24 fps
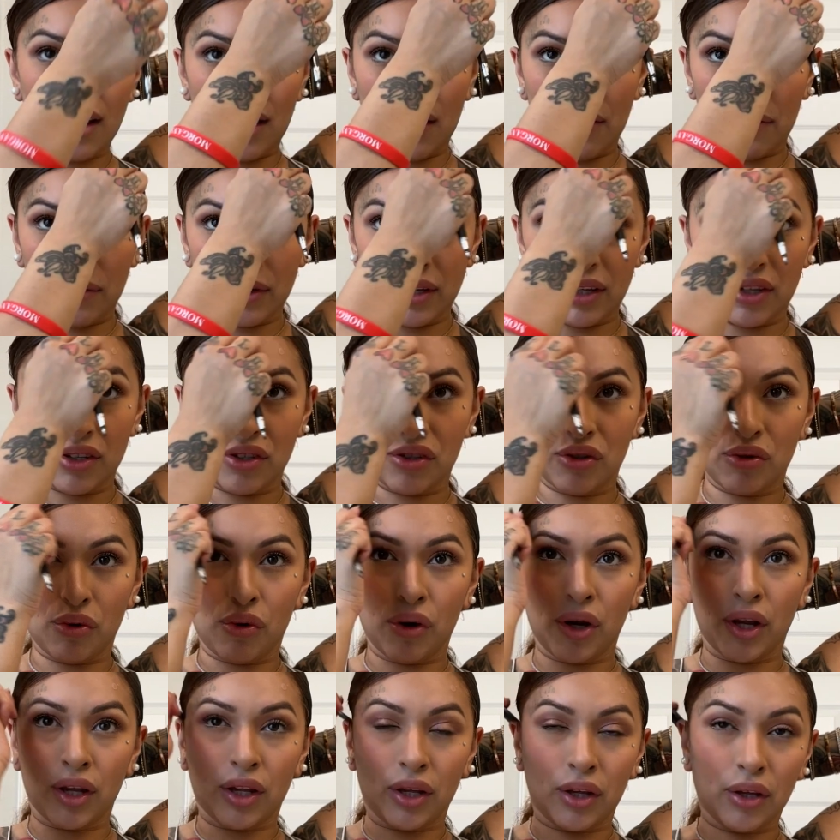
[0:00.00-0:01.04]
I want to
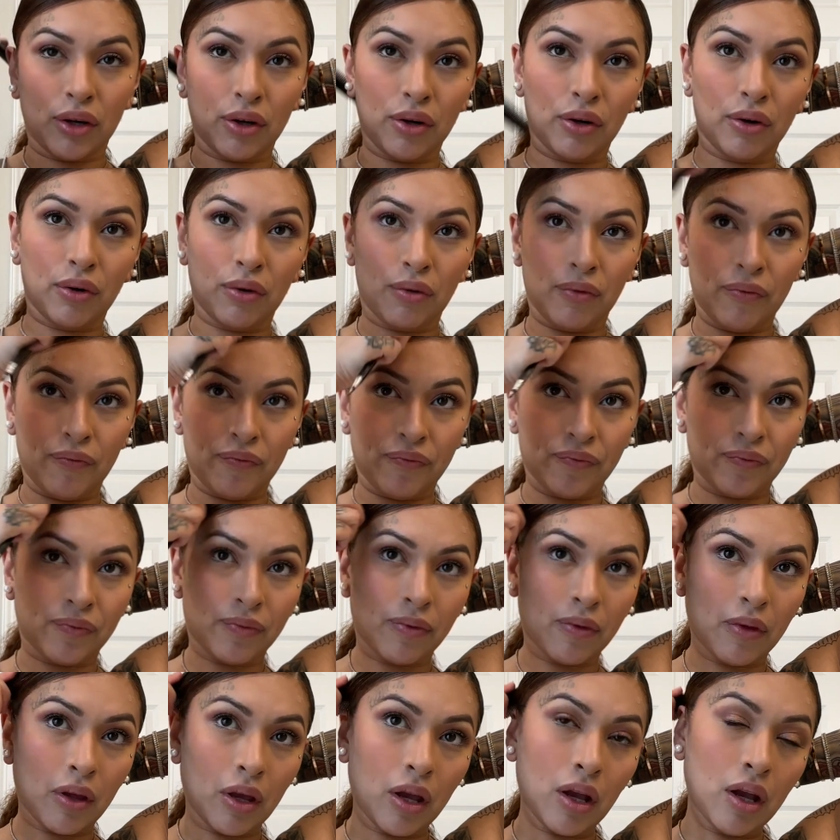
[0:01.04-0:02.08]
enjoy, you know,
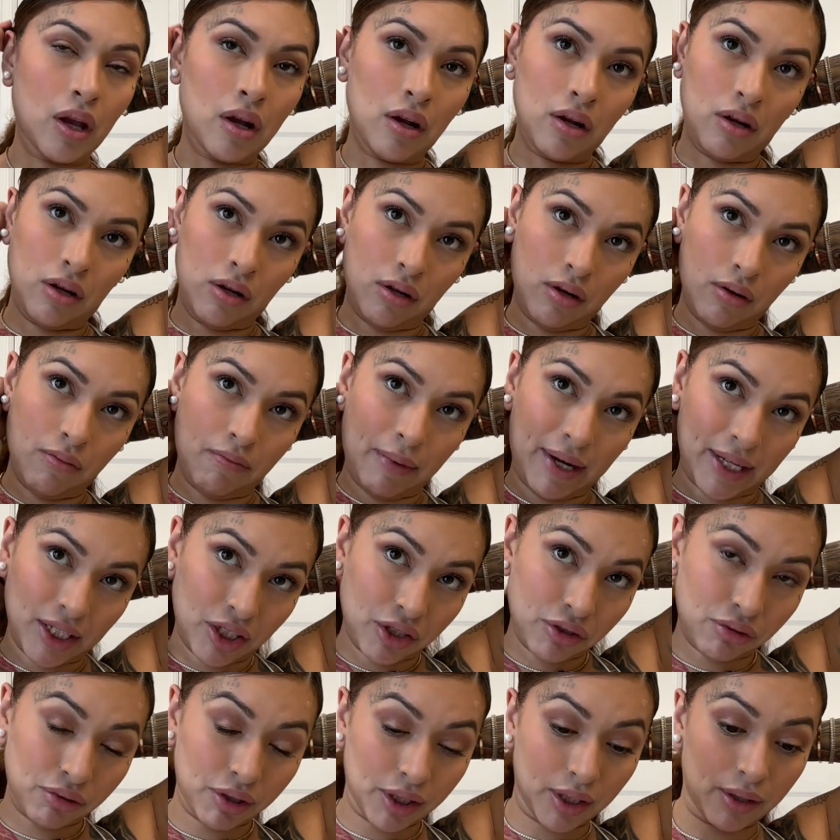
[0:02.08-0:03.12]
my
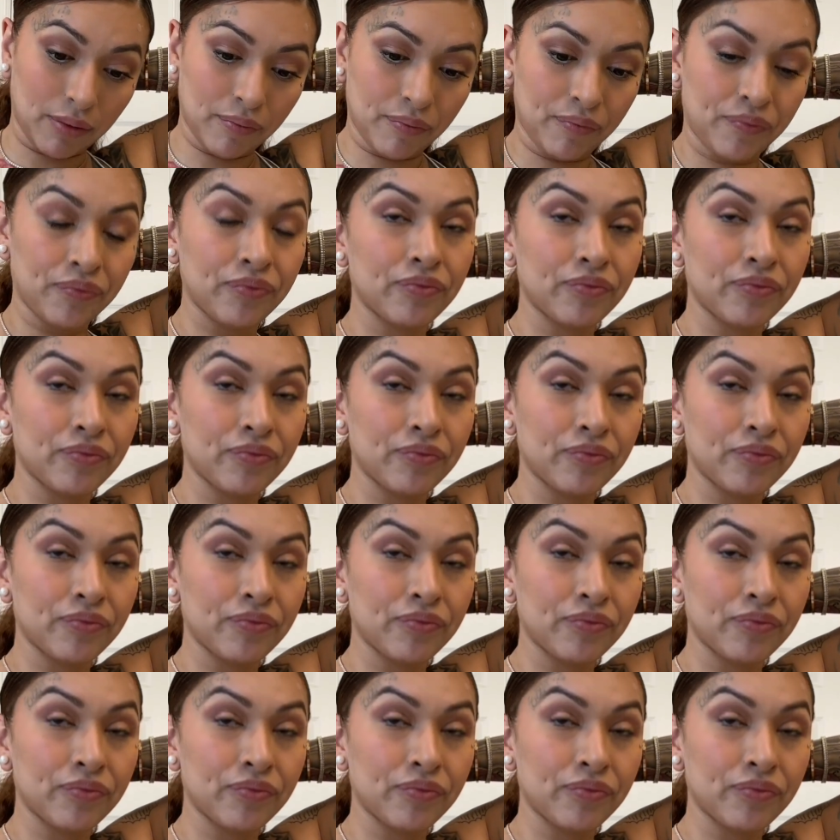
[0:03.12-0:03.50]
trip